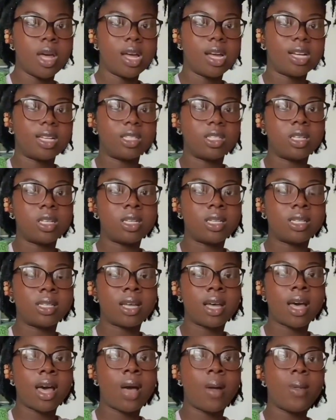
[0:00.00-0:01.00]
to the
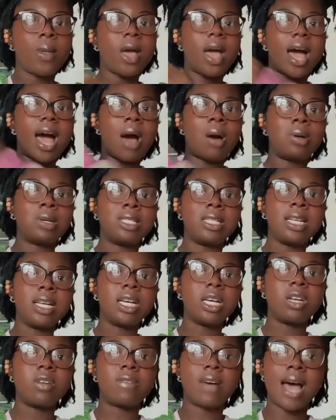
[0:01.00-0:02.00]
skirt. I was
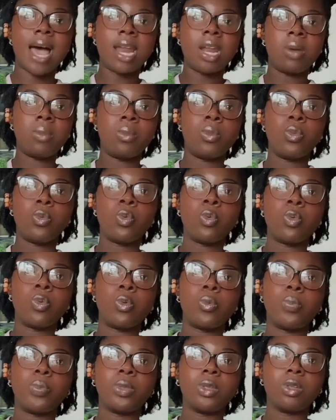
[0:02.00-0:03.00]
thinking of adding more